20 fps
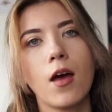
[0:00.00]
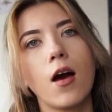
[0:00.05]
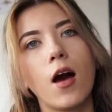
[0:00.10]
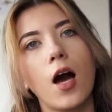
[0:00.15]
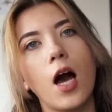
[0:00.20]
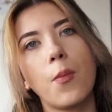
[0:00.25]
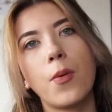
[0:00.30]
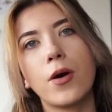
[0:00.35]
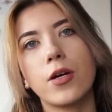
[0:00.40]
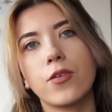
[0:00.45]

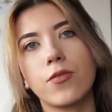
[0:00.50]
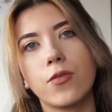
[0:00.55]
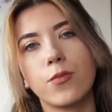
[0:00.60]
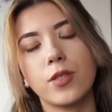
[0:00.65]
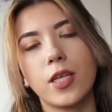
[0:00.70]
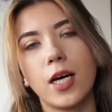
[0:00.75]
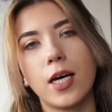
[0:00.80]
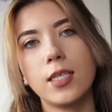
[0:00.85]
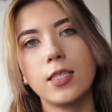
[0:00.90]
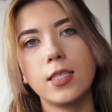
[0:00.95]
Apart from
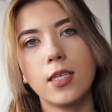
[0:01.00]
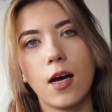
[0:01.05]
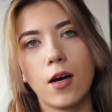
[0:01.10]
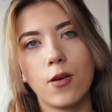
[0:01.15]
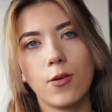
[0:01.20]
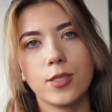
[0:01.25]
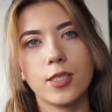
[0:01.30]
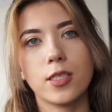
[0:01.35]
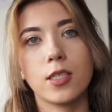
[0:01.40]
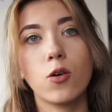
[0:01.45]
that, I
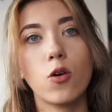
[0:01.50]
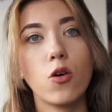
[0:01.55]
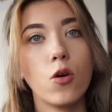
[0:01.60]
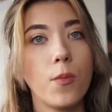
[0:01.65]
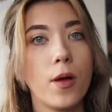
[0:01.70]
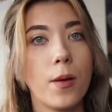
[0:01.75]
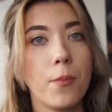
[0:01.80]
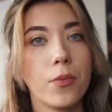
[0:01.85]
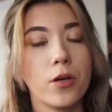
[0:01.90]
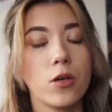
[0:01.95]
was a core
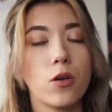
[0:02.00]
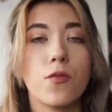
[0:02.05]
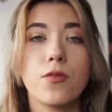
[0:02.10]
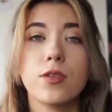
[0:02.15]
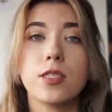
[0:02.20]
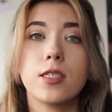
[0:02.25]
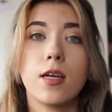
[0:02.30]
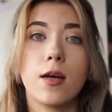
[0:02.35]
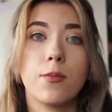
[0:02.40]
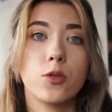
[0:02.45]
member of
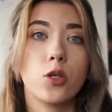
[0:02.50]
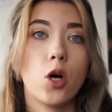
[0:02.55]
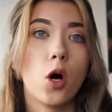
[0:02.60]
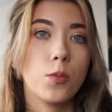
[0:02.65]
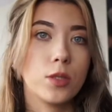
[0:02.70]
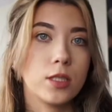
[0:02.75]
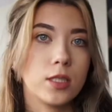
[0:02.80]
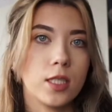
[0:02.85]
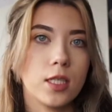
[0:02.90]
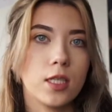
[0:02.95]
STEM
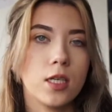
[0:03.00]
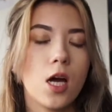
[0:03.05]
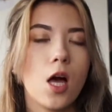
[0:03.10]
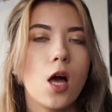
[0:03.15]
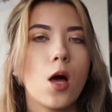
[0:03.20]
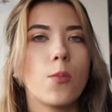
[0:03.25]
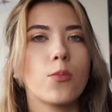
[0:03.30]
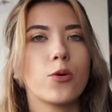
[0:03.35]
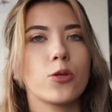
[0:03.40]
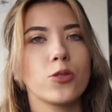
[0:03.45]
committee,
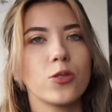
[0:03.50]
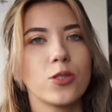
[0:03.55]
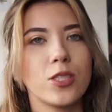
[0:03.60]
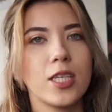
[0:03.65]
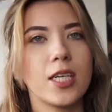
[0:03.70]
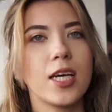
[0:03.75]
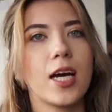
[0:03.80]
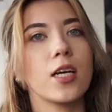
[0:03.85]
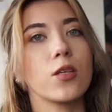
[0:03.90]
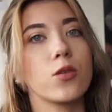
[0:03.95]

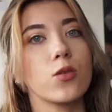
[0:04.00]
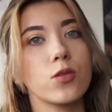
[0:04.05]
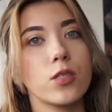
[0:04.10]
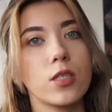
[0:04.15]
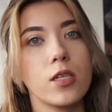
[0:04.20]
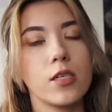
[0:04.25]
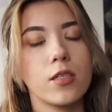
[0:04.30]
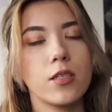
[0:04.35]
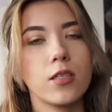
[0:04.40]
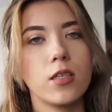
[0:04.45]
producing a
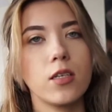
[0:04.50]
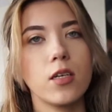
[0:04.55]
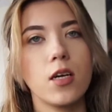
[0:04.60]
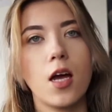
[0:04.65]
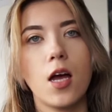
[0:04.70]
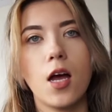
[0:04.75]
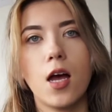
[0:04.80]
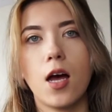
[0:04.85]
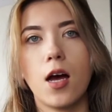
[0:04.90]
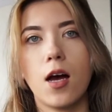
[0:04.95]
newsletter
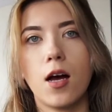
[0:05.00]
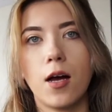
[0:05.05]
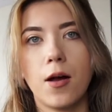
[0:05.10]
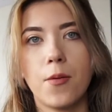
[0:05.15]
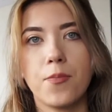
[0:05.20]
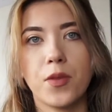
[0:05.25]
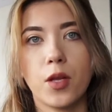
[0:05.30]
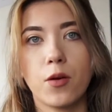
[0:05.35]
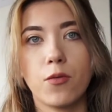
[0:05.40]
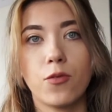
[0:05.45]

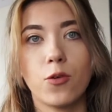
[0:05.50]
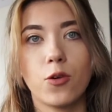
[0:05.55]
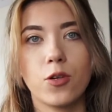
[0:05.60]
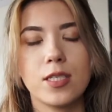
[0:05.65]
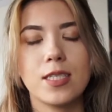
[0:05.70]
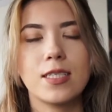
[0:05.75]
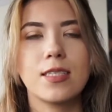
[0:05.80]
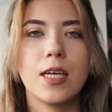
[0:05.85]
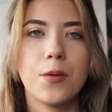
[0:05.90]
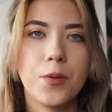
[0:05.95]
for
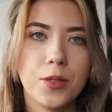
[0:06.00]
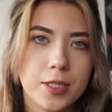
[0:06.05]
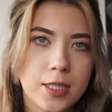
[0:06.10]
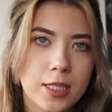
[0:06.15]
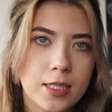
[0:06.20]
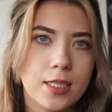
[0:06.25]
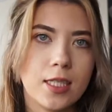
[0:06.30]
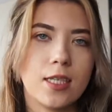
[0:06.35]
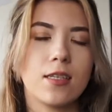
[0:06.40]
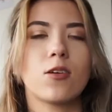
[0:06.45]
STEM at
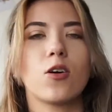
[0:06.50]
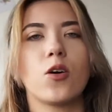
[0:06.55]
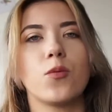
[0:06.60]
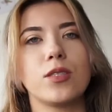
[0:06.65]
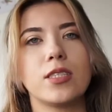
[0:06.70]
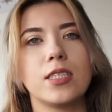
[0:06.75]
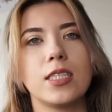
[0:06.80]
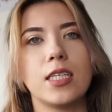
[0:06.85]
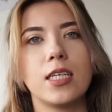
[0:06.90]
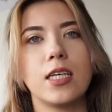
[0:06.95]
Intel
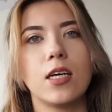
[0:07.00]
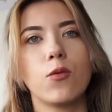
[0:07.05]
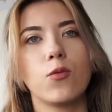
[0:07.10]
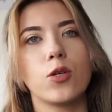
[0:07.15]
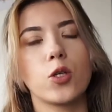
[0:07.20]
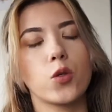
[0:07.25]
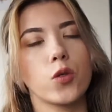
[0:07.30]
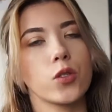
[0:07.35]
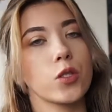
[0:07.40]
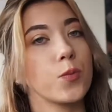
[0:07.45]
committee,
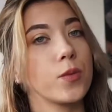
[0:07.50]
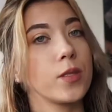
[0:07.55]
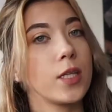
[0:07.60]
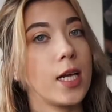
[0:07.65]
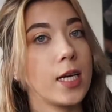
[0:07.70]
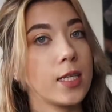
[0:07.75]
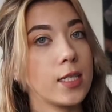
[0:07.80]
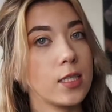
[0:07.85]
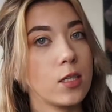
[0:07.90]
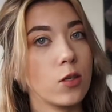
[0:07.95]
which was
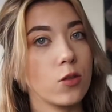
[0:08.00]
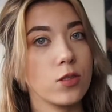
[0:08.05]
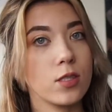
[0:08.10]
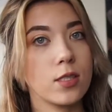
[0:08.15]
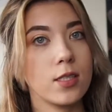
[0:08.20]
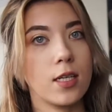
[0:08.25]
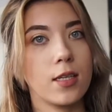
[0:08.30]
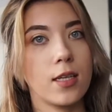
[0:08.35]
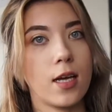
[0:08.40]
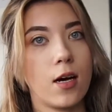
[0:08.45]
later on
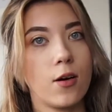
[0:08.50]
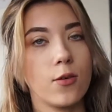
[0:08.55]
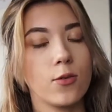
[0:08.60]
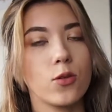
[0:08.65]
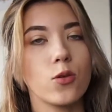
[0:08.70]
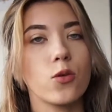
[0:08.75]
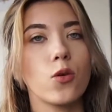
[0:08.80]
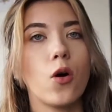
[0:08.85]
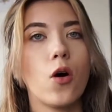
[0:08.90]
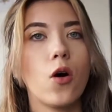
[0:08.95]
sent out
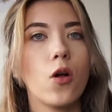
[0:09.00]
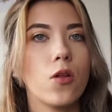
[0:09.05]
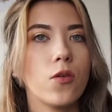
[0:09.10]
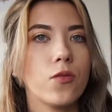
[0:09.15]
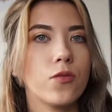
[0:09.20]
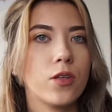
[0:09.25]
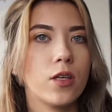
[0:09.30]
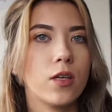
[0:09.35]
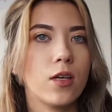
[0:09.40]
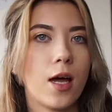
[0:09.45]
to all
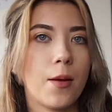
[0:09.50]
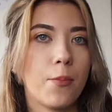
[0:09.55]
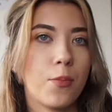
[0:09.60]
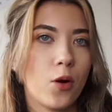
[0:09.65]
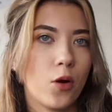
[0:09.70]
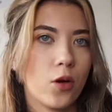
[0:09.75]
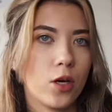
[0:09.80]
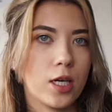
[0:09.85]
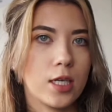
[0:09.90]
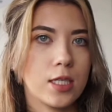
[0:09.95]
of the
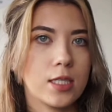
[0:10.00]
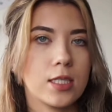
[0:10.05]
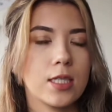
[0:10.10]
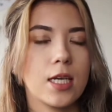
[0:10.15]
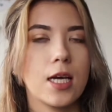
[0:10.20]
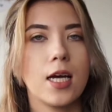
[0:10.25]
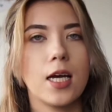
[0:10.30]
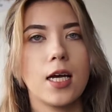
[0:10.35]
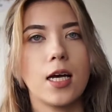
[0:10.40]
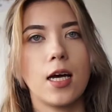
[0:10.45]
employees
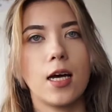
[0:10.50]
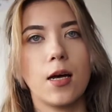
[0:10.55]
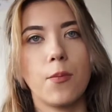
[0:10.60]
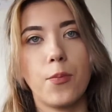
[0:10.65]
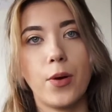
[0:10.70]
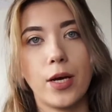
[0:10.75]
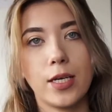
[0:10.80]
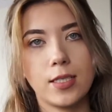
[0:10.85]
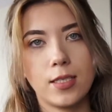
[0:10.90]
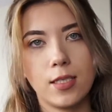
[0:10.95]

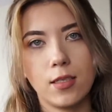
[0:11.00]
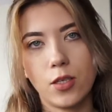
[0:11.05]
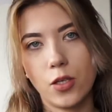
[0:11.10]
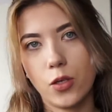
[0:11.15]
based in the